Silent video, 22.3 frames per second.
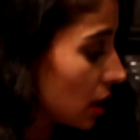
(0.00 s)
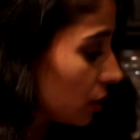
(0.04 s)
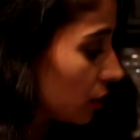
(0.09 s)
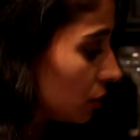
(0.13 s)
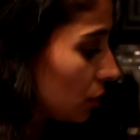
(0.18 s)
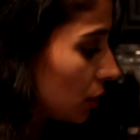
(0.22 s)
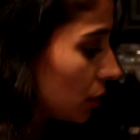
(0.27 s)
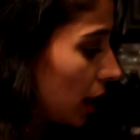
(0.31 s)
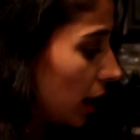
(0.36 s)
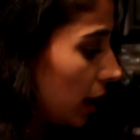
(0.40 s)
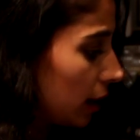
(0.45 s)
Are
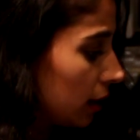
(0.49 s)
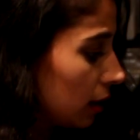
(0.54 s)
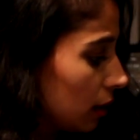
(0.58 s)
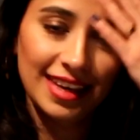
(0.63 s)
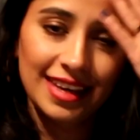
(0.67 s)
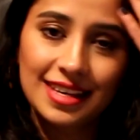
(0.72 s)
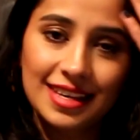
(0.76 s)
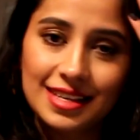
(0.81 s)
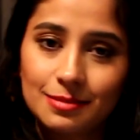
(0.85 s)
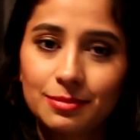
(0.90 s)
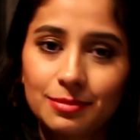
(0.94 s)
you
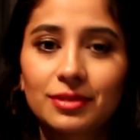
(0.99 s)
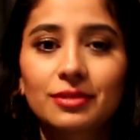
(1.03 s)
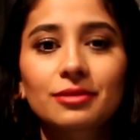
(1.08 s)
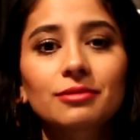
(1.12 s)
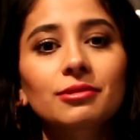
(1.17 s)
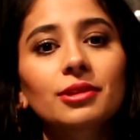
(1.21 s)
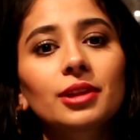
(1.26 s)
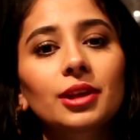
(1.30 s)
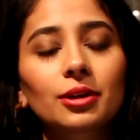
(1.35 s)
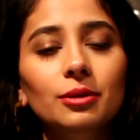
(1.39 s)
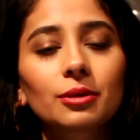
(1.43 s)
okay? He's been a
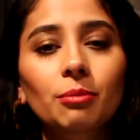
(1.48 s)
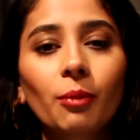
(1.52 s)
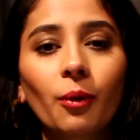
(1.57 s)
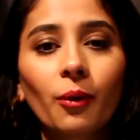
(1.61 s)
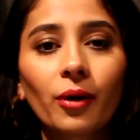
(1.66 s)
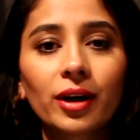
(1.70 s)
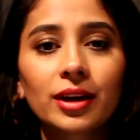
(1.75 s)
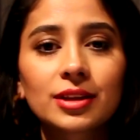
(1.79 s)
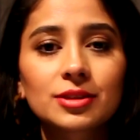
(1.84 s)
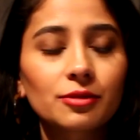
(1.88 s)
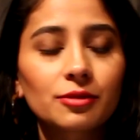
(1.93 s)
really good
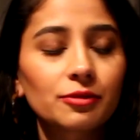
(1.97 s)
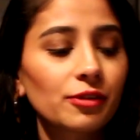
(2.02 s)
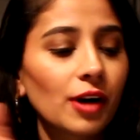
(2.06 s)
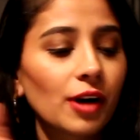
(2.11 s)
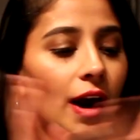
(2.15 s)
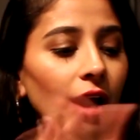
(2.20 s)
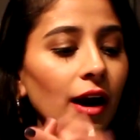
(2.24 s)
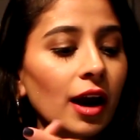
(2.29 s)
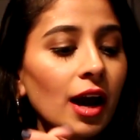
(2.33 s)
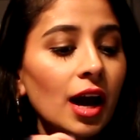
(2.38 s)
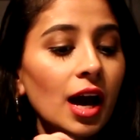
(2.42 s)
boy so
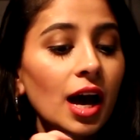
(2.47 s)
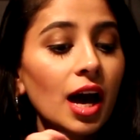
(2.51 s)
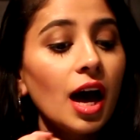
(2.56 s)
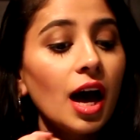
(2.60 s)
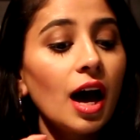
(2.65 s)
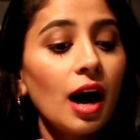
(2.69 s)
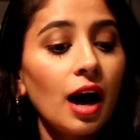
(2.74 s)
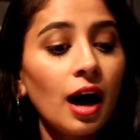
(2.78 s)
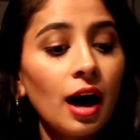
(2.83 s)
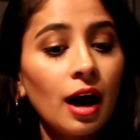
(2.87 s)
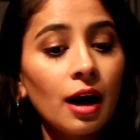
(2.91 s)
far.
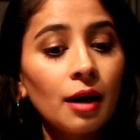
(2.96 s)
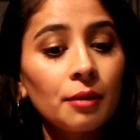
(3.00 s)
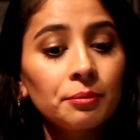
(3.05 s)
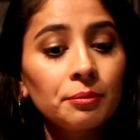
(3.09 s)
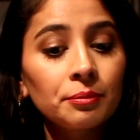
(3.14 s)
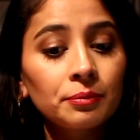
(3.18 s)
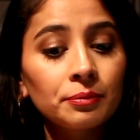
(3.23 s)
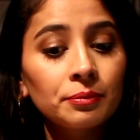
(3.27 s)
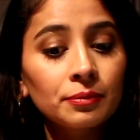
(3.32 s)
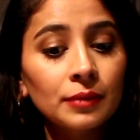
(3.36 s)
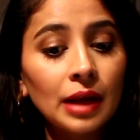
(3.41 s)

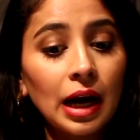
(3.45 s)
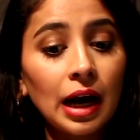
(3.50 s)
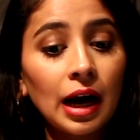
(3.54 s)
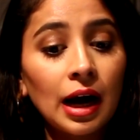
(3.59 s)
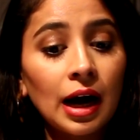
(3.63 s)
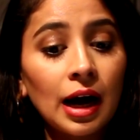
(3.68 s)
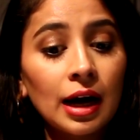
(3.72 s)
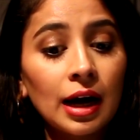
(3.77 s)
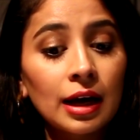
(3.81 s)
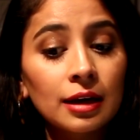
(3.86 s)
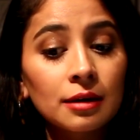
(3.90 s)

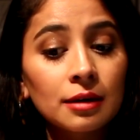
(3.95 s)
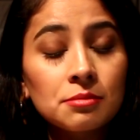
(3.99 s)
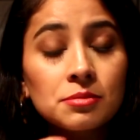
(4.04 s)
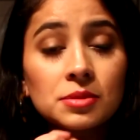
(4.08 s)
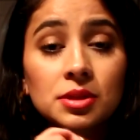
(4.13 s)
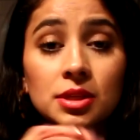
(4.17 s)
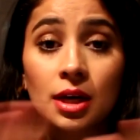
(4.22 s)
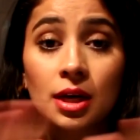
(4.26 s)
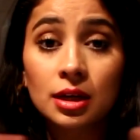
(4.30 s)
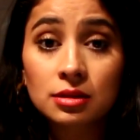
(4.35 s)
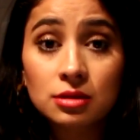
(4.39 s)
I
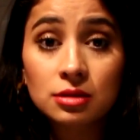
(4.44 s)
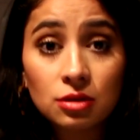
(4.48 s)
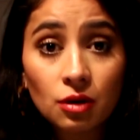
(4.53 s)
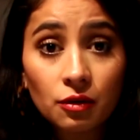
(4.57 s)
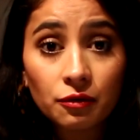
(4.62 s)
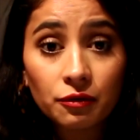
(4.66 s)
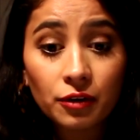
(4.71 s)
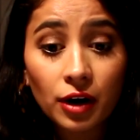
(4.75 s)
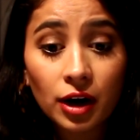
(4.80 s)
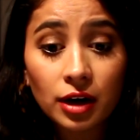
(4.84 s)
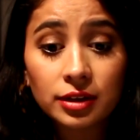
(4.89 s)
am done
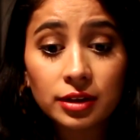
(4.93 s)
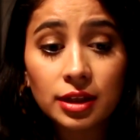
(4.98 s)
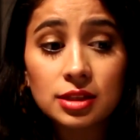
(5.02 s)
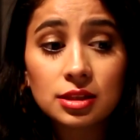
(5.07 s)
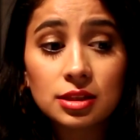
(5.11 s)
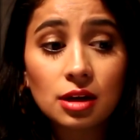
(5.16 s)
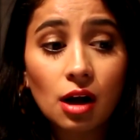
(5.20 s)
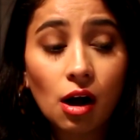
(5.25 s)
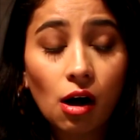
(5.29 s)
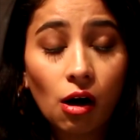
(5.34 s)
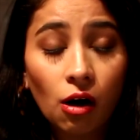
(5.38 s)
so far.
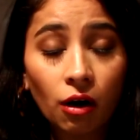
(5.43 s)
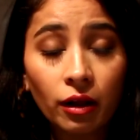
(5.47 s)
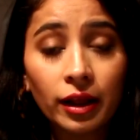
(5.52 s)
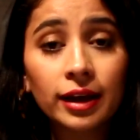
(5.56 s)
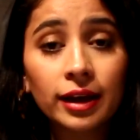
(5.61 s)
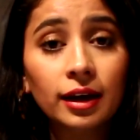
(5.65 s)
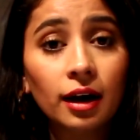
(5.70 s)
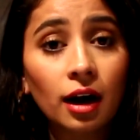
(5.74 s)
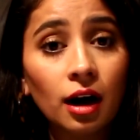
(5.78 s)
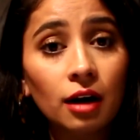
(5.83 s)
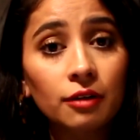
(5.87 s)
That's all
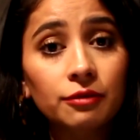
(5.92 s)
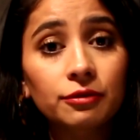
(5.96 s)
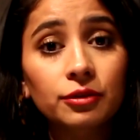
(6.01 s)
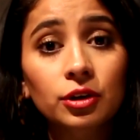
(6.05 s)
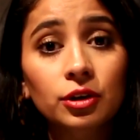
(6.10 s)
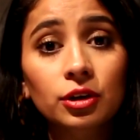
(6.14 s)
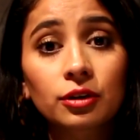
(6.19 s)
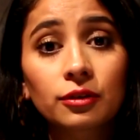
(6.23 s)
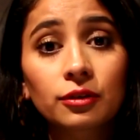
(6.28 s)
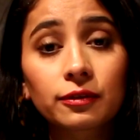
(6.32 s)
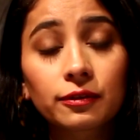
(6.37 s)
I got
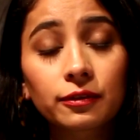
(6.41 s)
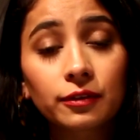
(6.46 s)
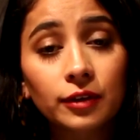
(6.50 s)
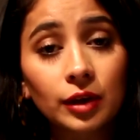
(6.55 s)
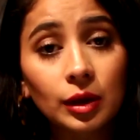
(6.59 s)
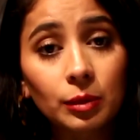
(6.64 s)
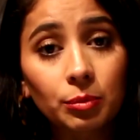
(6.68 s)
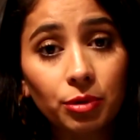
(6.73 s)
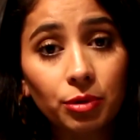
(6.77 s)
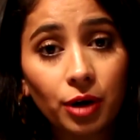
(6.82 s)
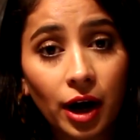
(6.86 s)
for
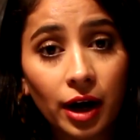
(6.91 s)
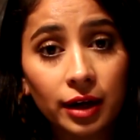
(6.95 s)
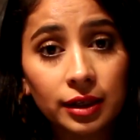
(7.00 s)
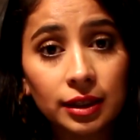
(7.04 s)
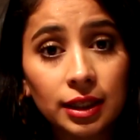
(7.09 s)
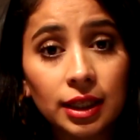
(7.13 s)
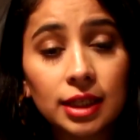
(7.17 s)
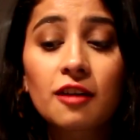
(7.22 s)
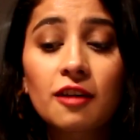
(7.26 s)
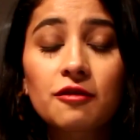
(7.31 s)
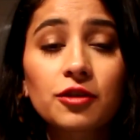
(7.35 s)
free
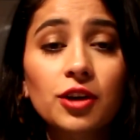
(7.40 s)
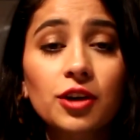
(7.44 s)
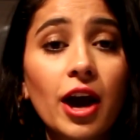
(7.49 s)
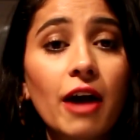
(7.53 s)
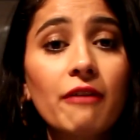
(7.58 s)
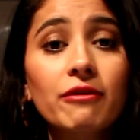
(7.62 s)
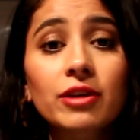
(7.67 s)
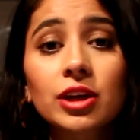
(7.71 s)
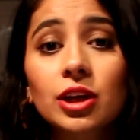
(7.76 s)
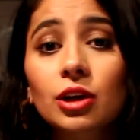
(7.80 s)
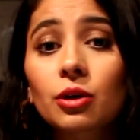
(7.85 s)
product. If you
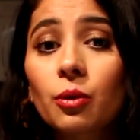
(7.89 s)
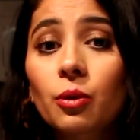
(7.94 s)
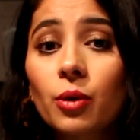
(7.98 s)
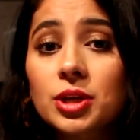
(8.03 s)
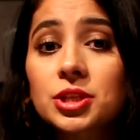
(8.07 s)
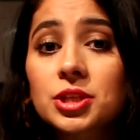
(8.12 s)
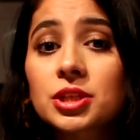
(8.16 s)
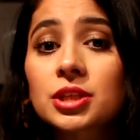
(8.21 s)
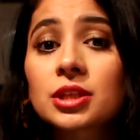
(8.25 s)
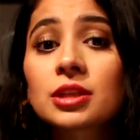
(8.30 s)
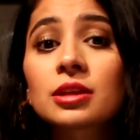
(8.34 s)
have any
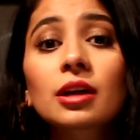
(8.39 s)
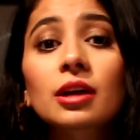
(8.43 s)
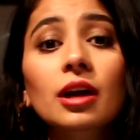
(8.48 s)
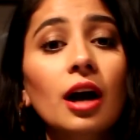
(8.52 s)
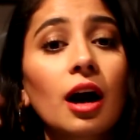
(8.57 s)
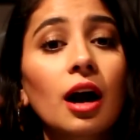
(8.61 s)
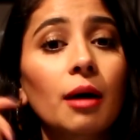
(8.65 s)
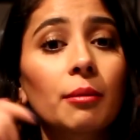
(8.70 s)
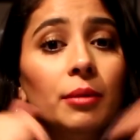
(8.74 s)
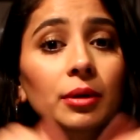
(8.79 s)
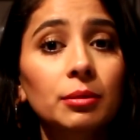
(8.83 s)
question,
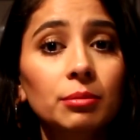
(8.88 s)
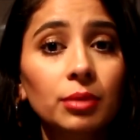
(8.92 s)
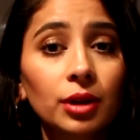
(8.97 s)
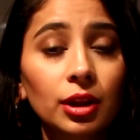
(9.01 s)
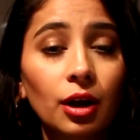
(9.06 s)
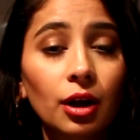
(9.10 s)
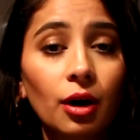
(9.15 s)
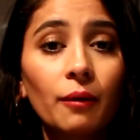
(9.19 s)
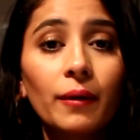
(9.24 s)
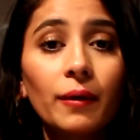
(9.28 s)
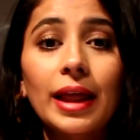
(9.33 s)
comment
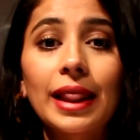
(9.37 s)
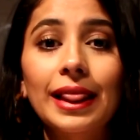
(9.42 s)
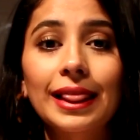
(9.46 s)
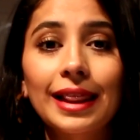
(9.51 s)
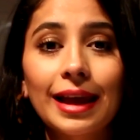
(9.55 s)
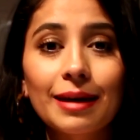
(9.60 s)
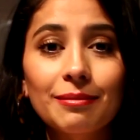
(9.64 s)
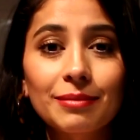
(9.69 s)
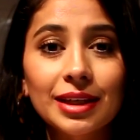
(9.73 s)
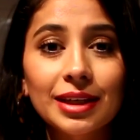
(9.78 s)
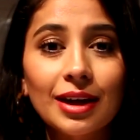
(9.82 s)
below and
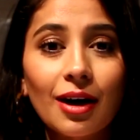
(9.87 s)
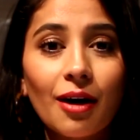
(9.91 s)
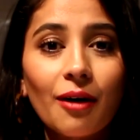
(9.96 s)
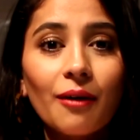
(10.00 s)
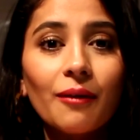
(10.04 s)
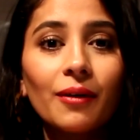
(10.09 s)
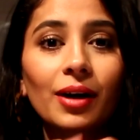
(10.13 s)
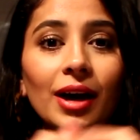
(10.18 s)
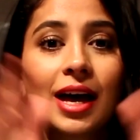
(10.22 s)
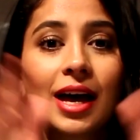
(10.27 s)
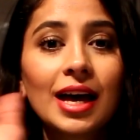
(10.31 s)
let me
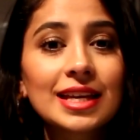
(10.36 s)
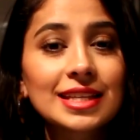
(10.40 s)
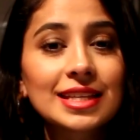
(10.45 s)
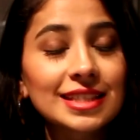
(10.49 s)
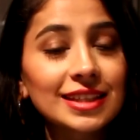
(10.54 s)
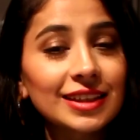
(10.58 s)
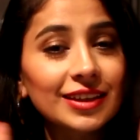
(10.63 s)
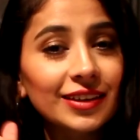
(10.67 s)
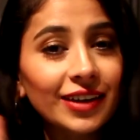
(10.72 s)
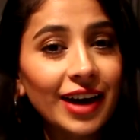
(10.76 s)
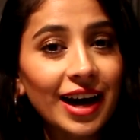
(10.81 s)
know.
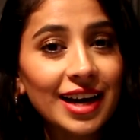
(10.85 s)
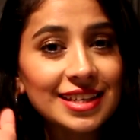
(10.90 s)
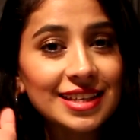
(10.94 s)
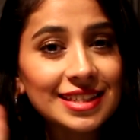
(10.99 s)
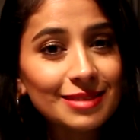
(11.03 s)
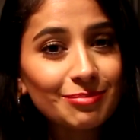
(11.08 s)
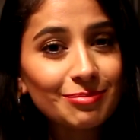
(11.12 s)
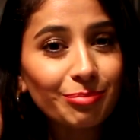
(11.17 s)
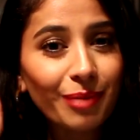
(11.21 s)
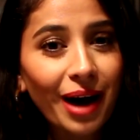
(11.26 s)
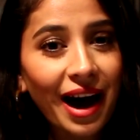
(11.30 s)
See you
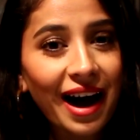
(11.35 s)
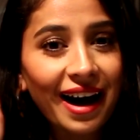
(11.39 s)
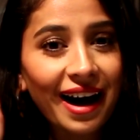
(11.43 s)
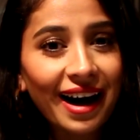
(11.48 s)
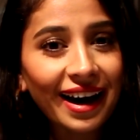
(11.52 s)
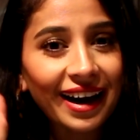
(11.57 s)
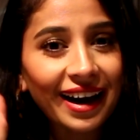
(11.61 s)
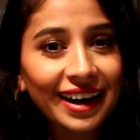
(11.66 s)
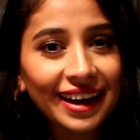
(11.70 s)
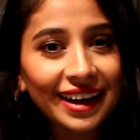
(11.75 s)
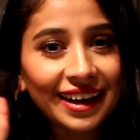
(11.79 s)
guys.
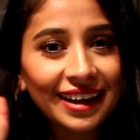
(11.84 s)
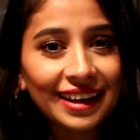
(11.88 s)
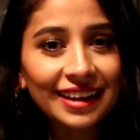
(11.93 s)
Bye.